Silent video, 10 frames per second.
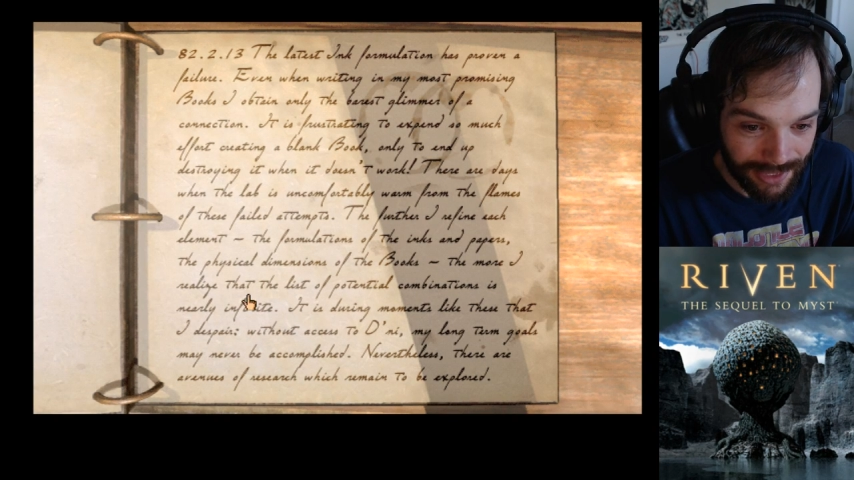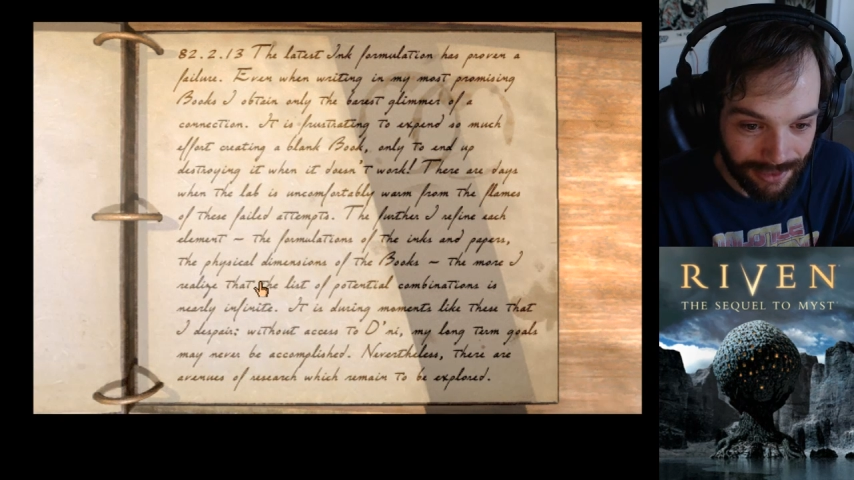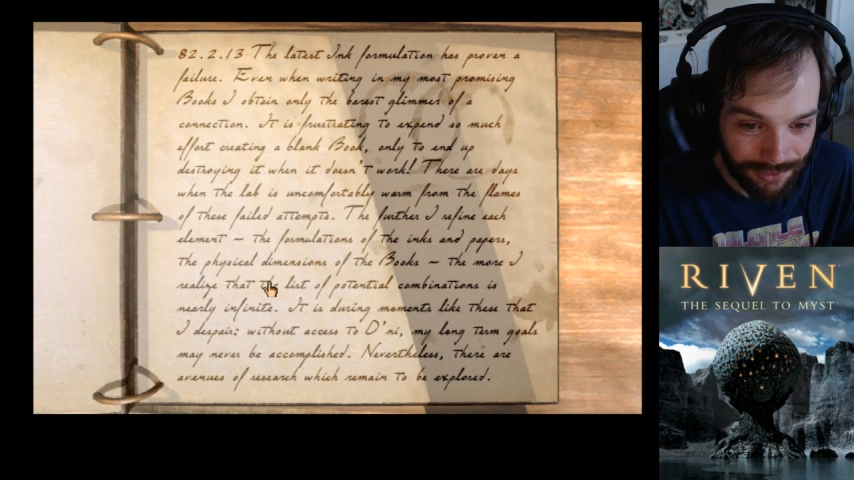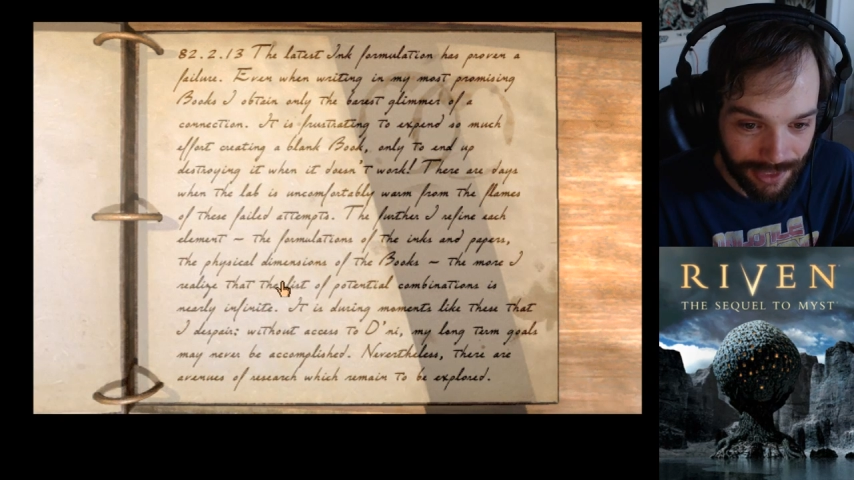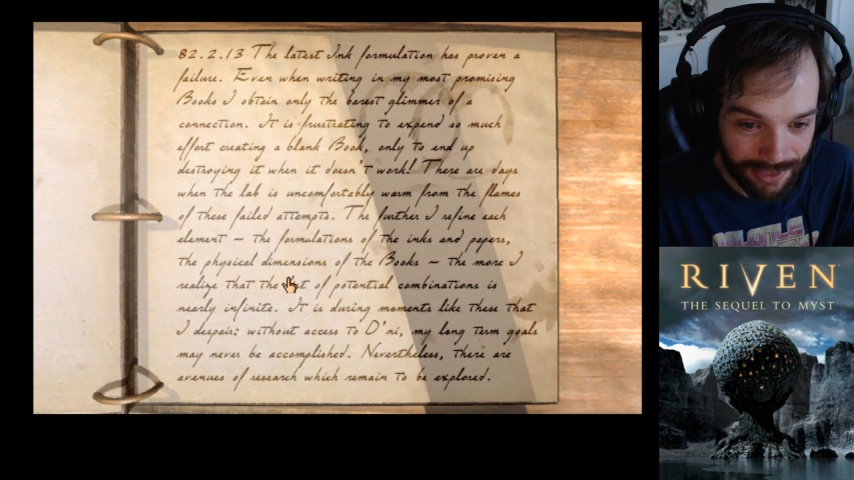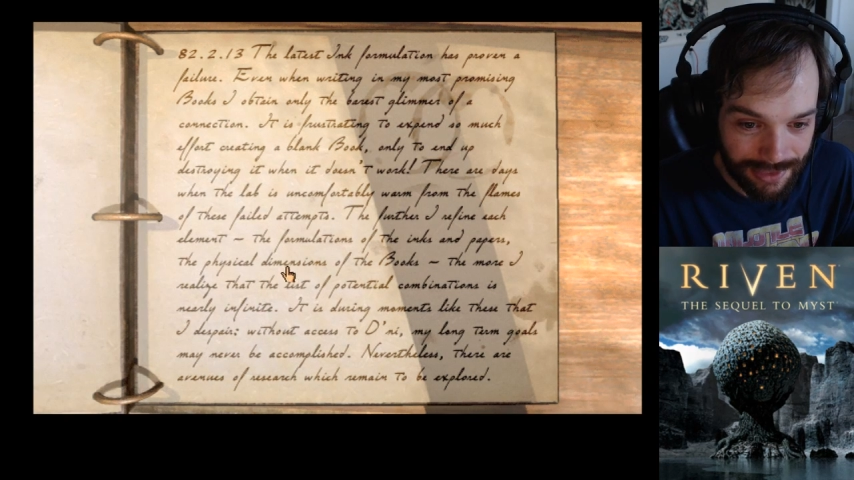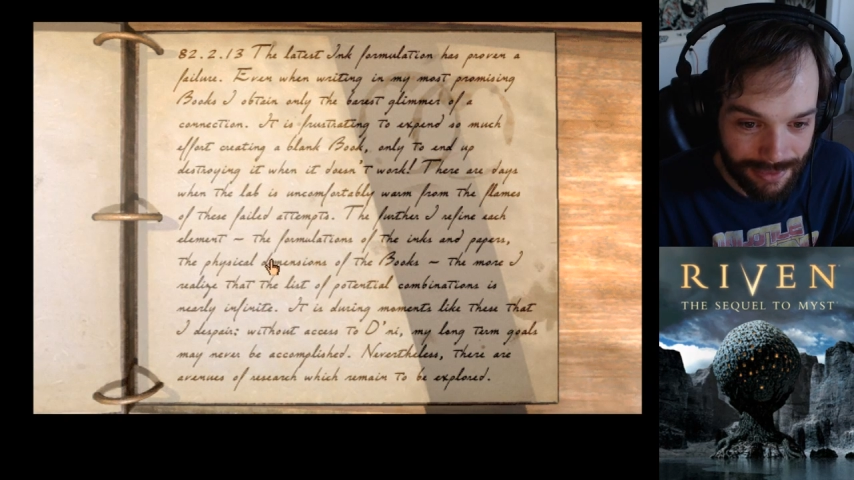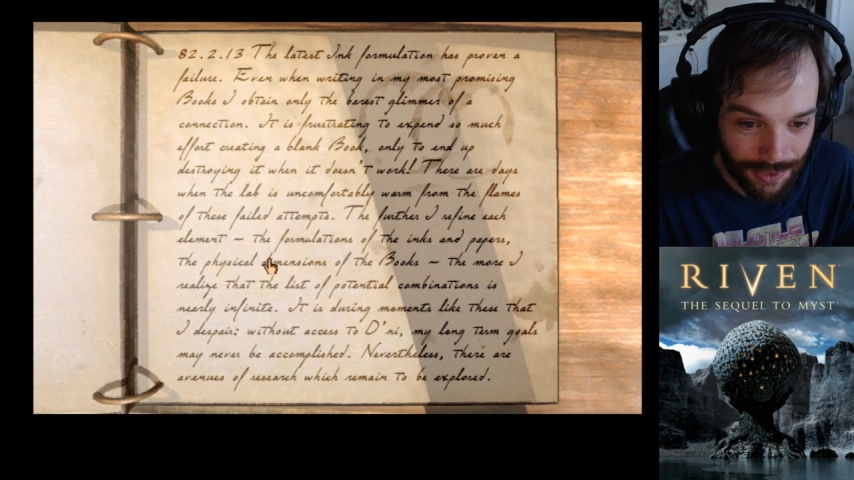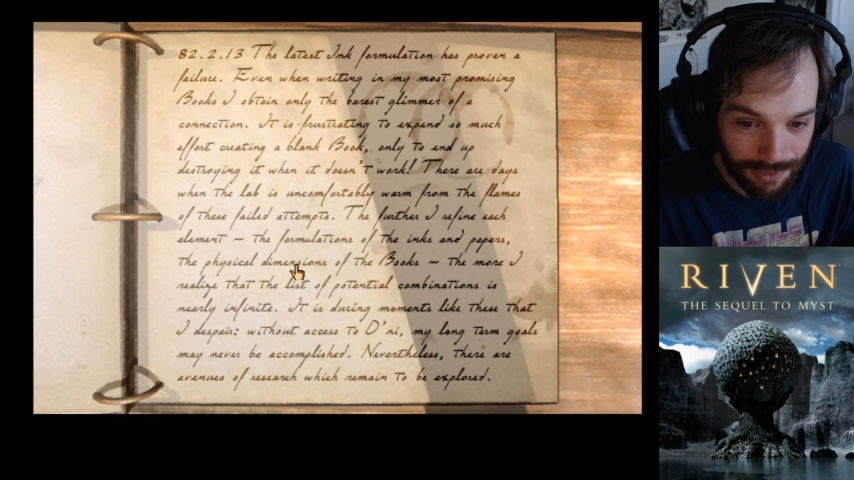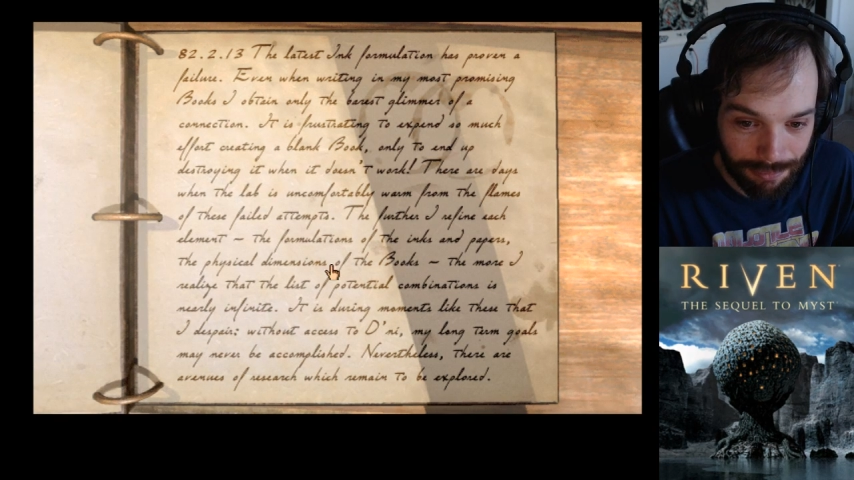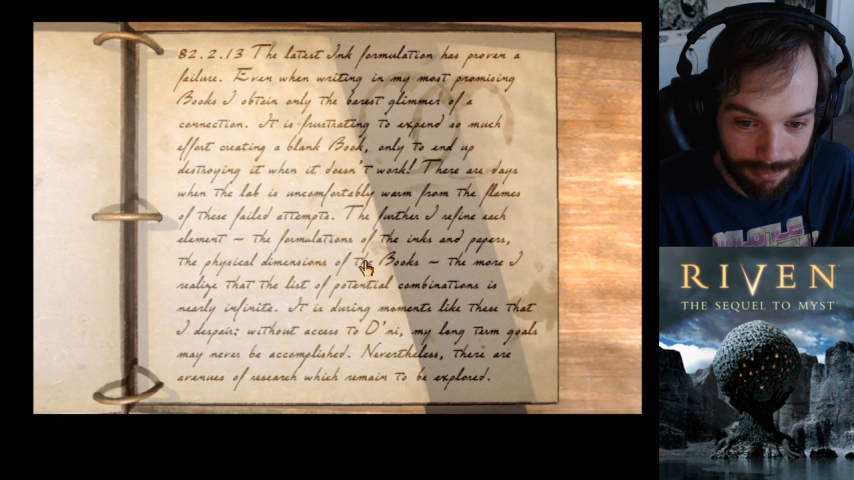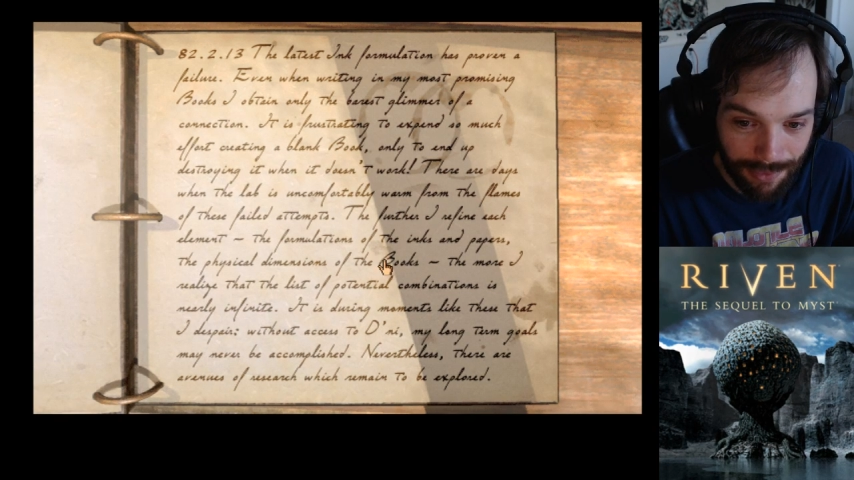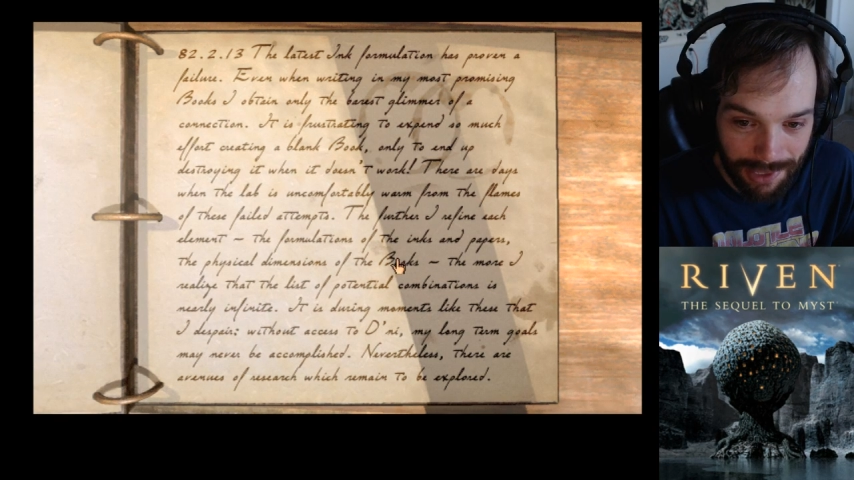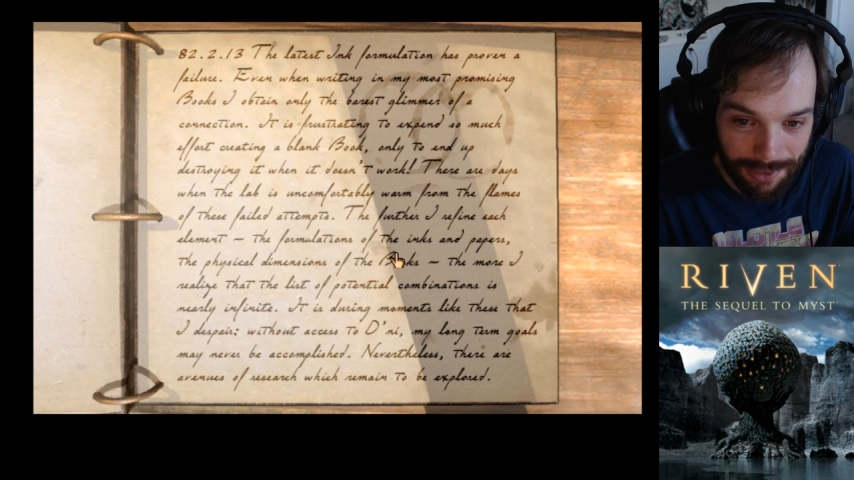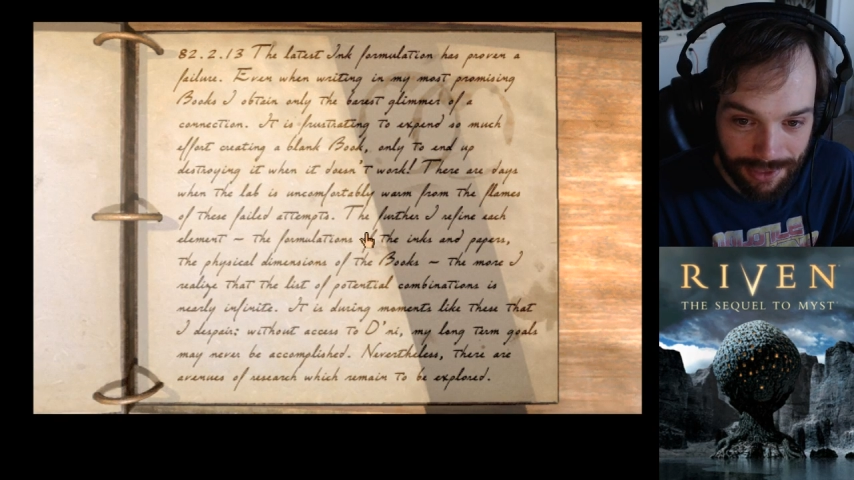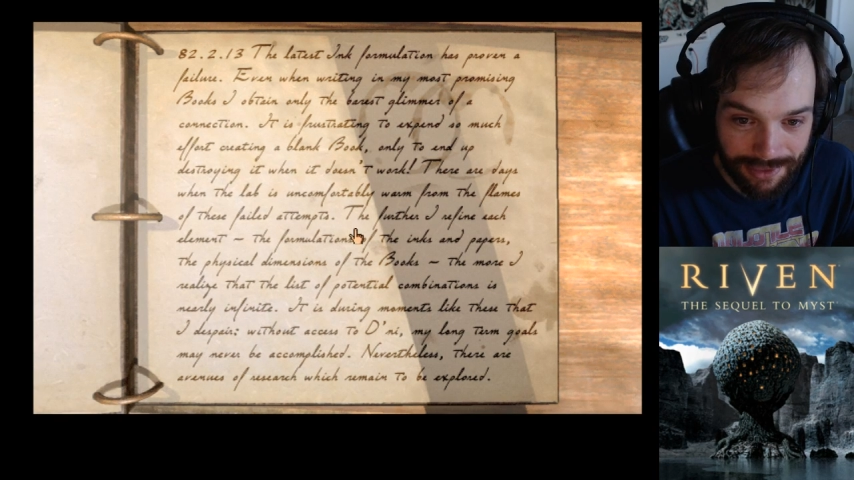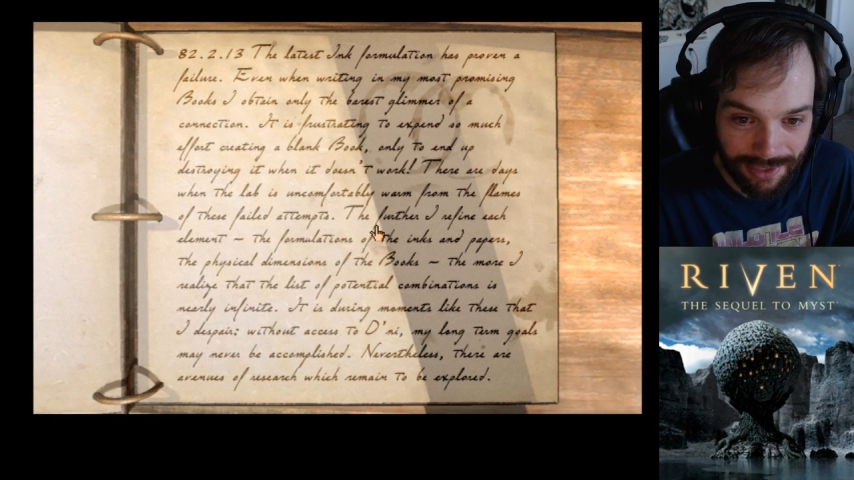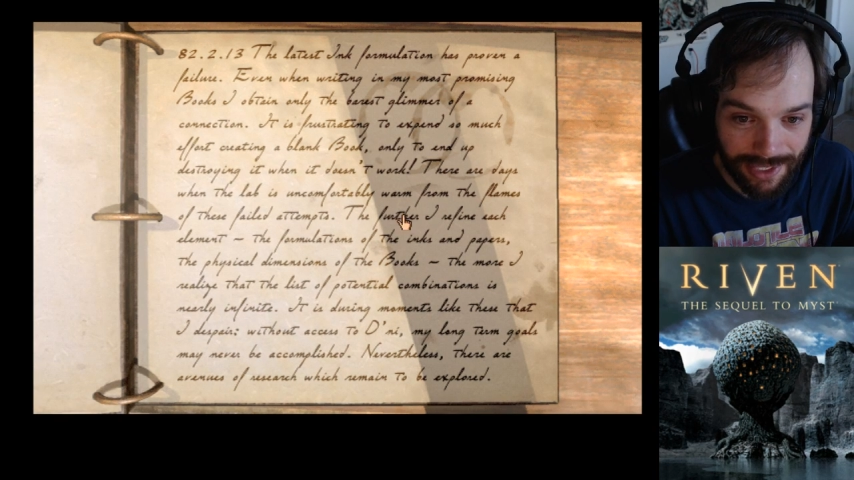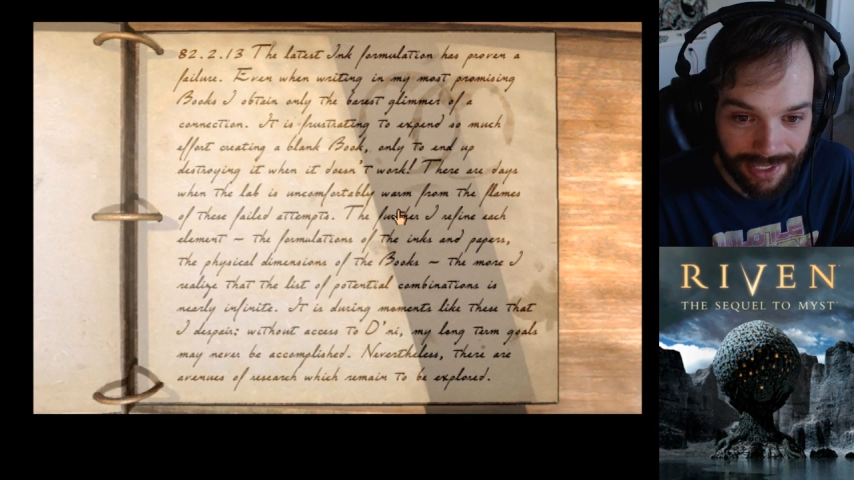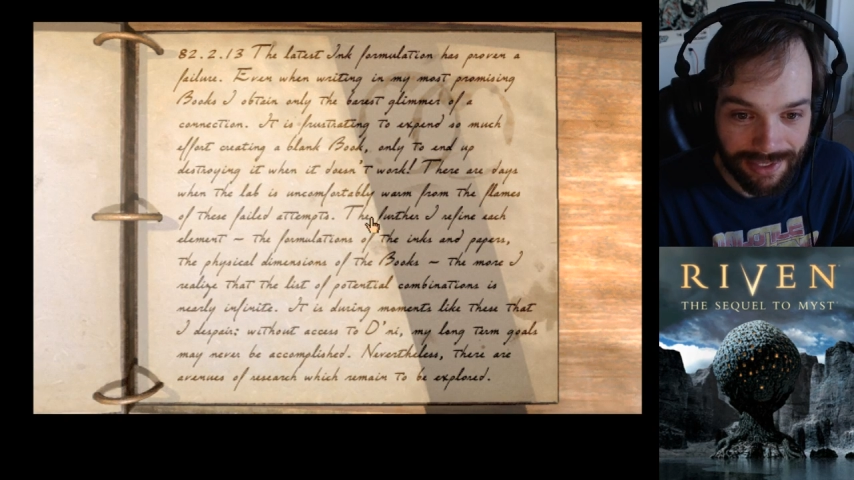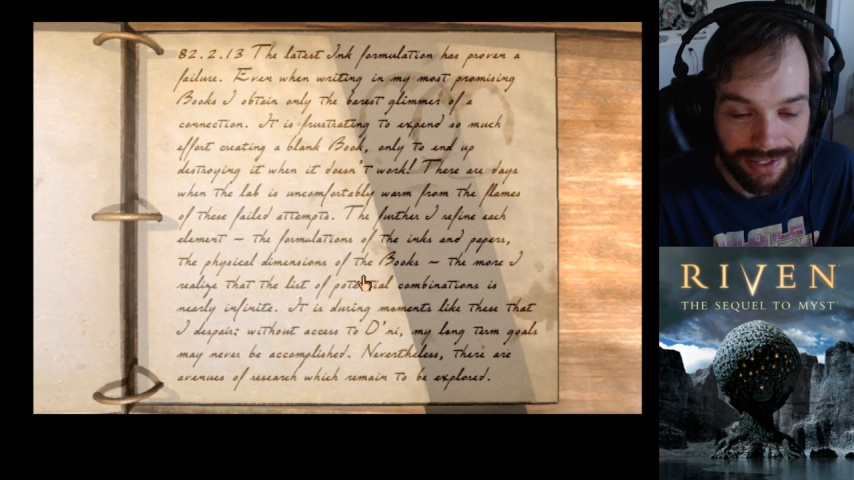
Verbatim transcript: okay, this word, baby, like.